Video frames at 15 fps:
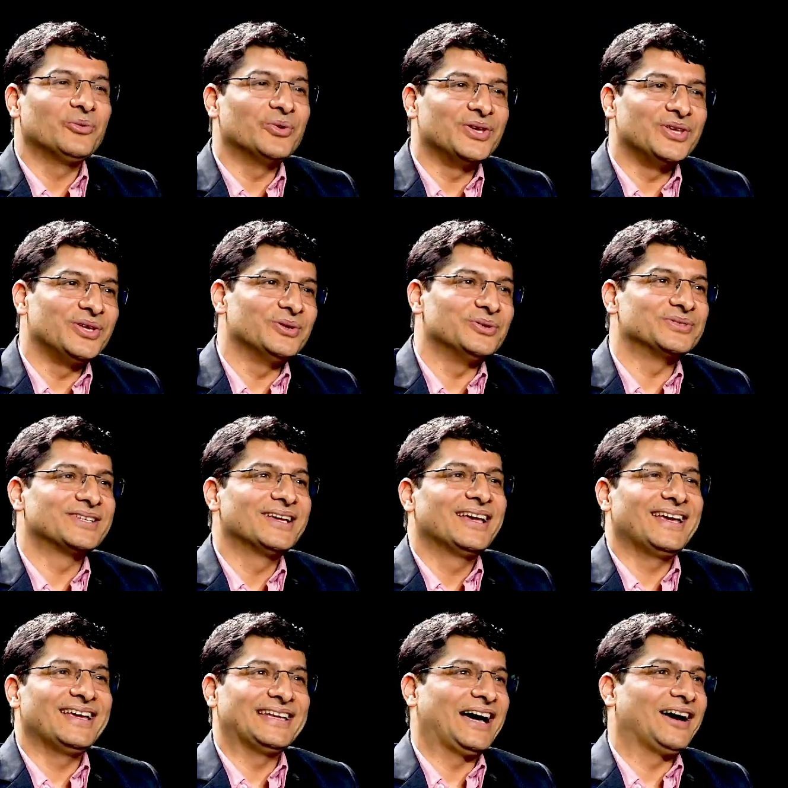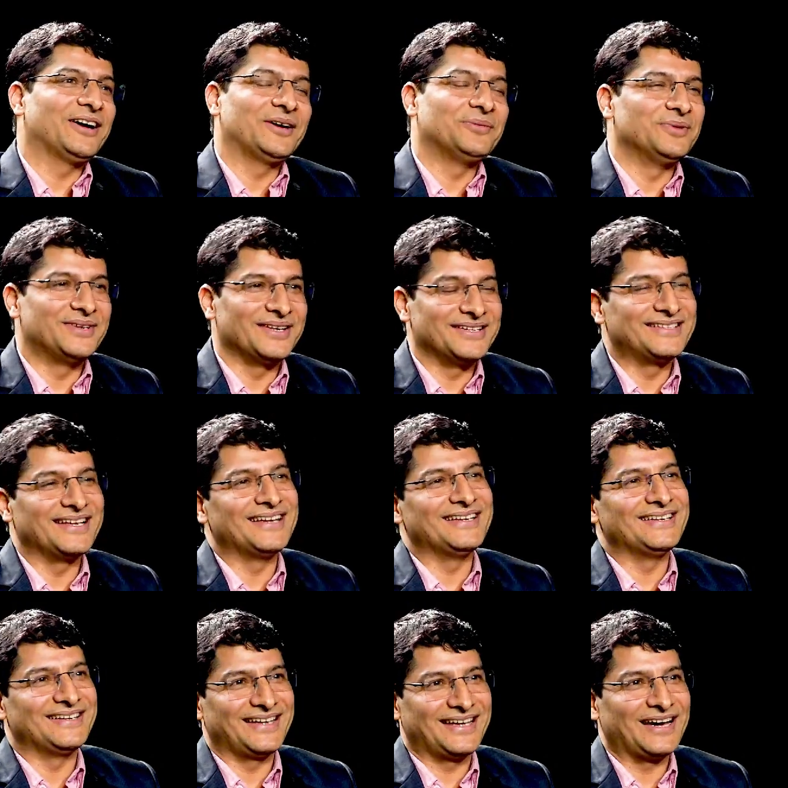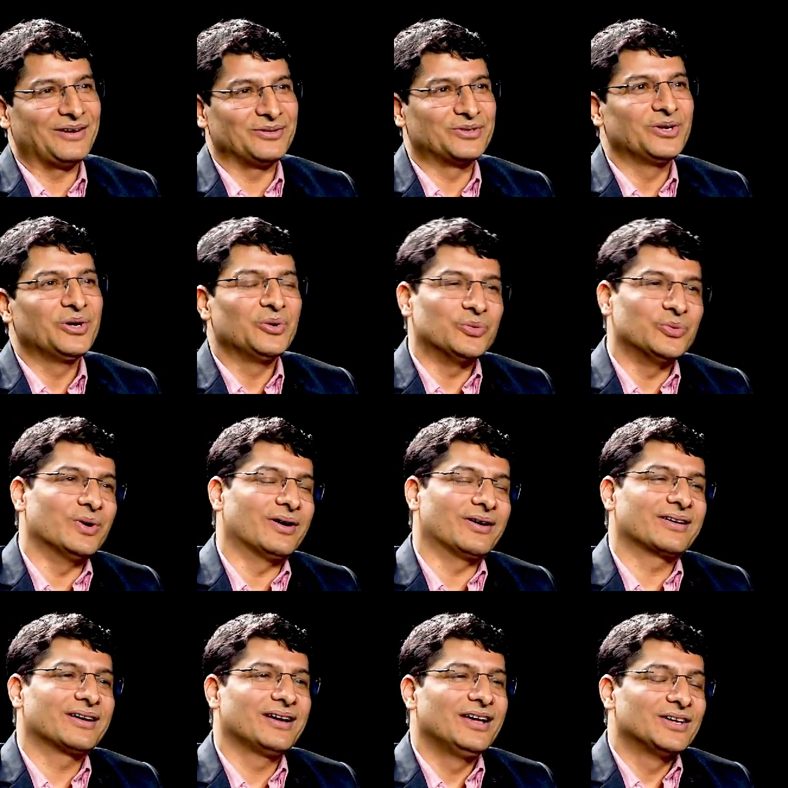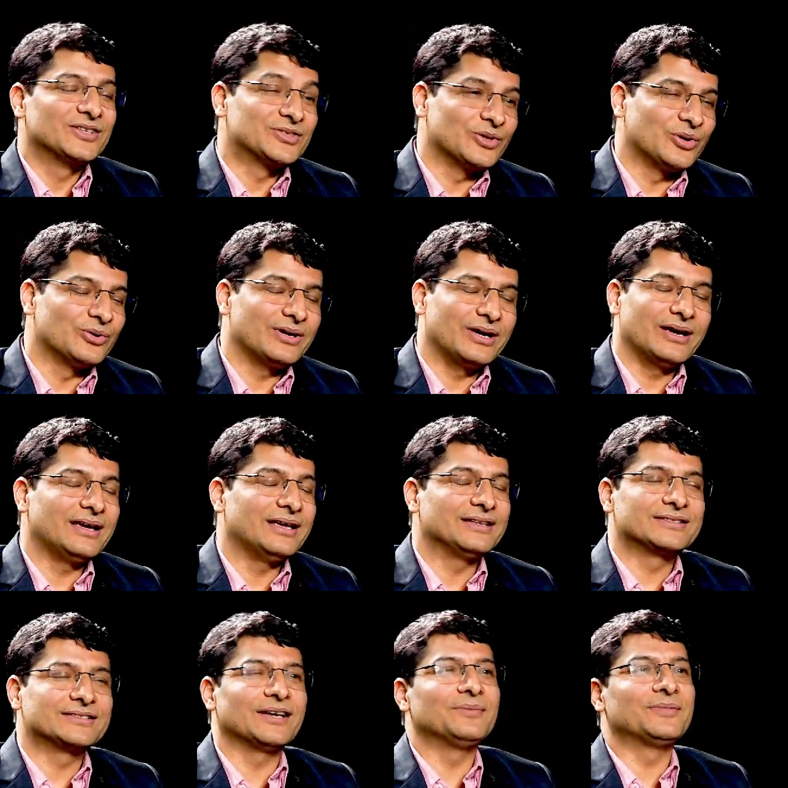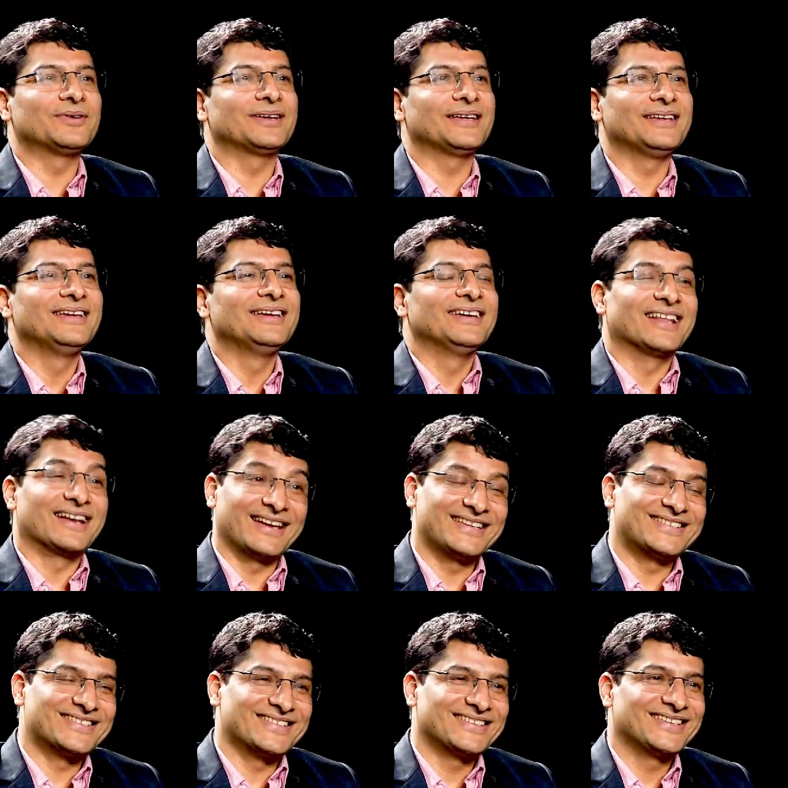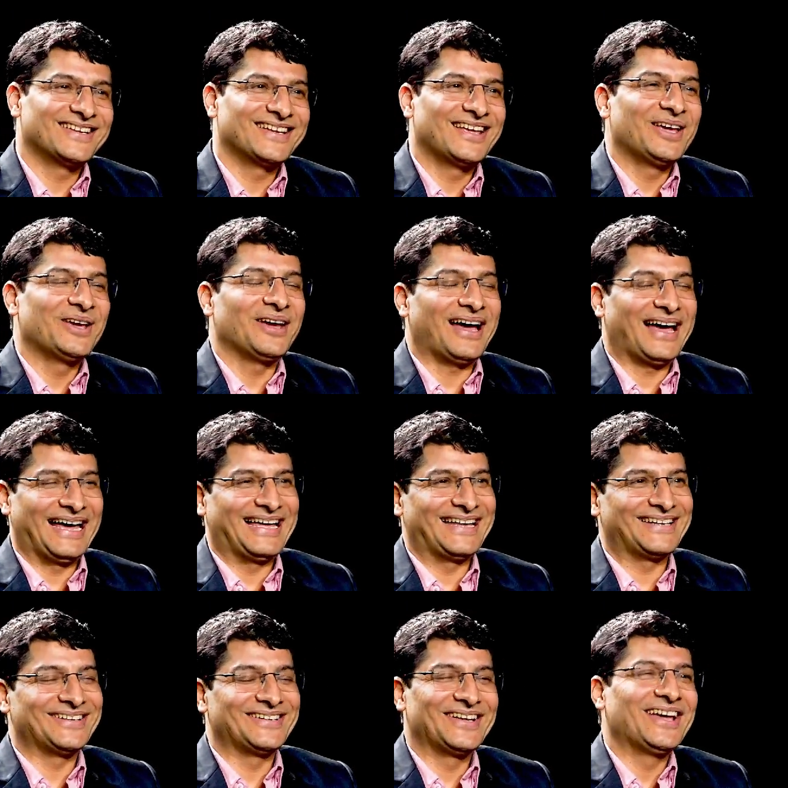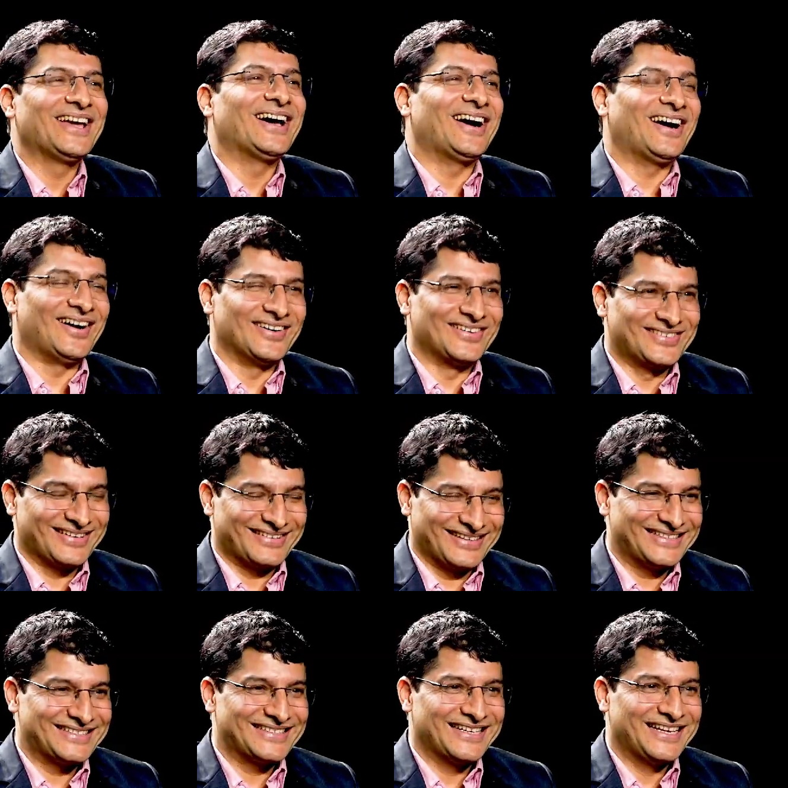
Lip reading: we use in our everyday, day in, day out work. So in summary, rich and ultra rich.